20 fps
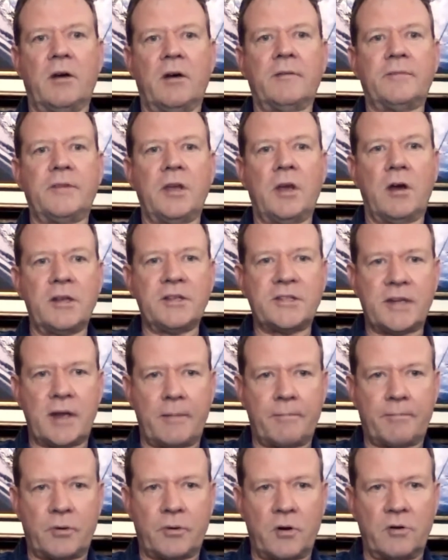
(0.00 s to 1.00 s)
of the
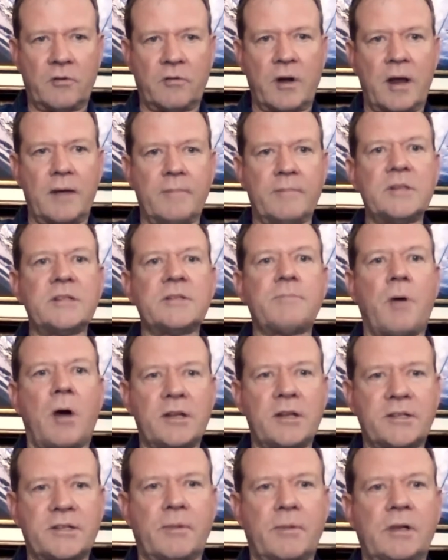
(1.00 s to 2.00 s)
OSAP program is
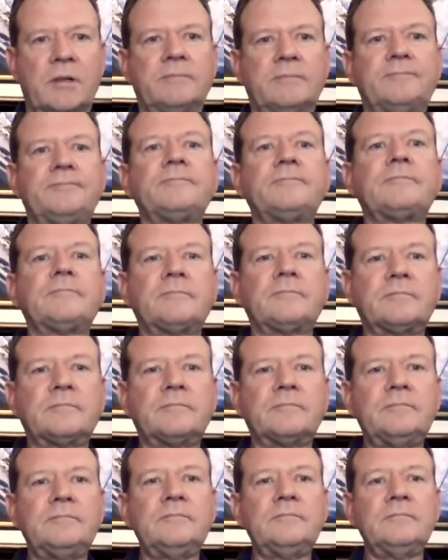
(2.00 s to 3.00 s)
possible.
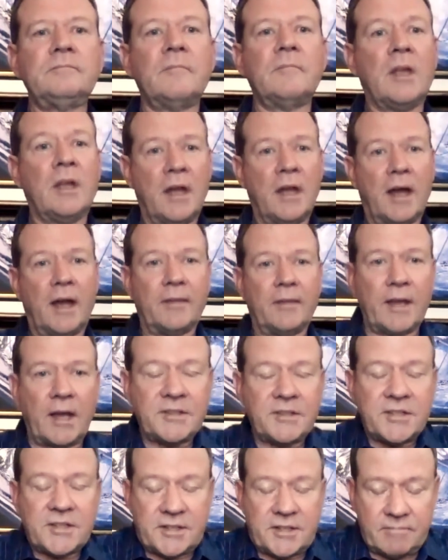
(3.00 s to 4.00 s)
And
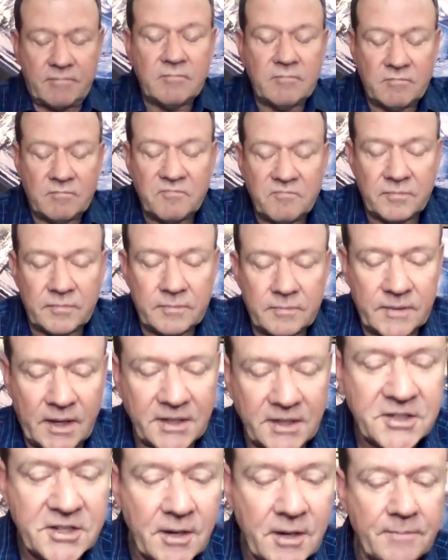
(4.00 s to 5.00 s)
that's
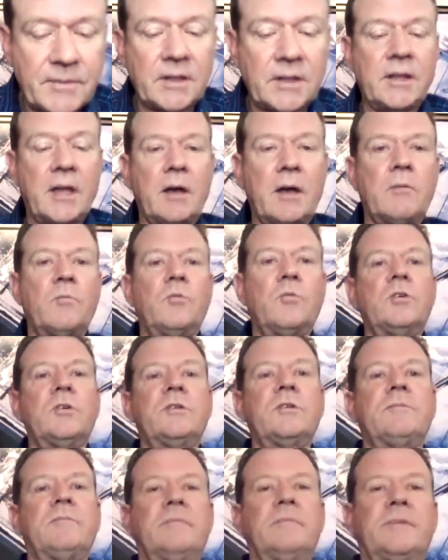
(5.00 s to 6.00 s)
something that
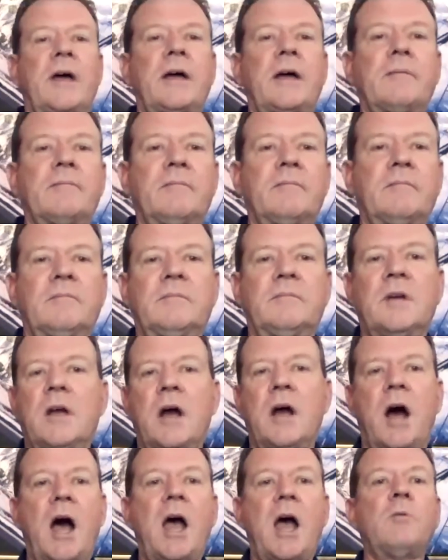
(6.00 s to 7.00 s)

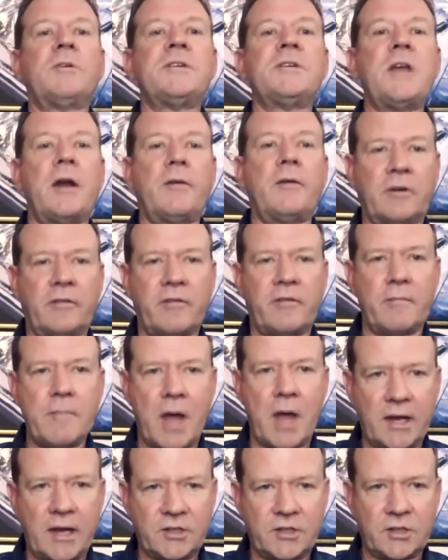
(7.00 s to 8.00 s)
I would never have
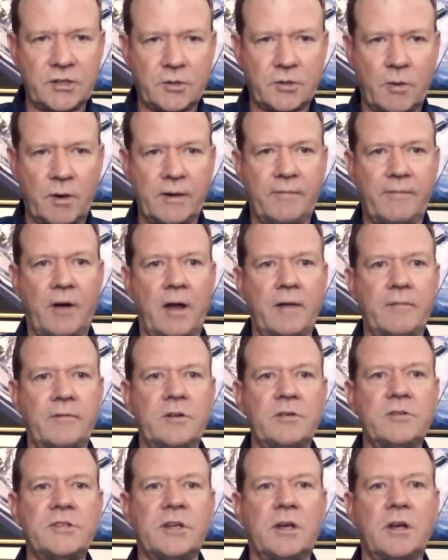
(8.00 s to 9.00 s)
imagined 25
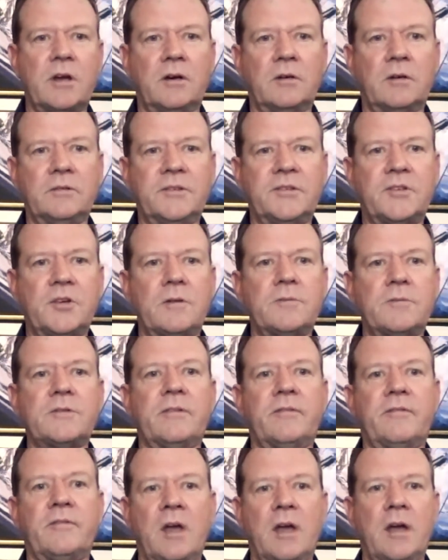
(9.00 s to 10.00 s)
years ago in terms
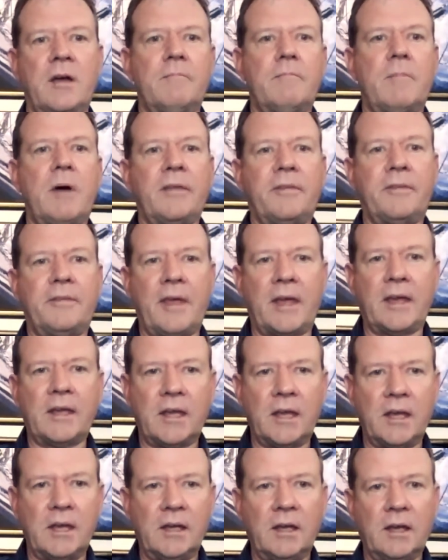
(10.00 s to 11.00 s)
of my
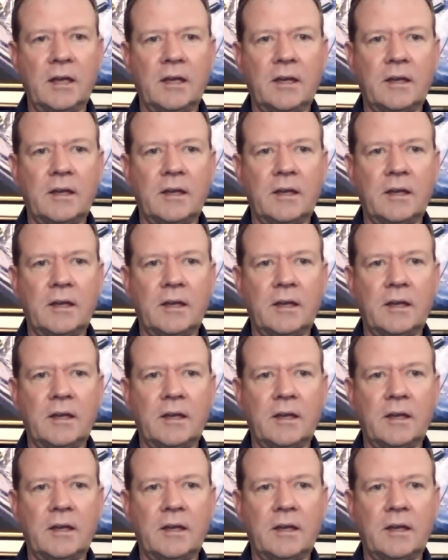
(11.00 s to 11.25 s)
thinking.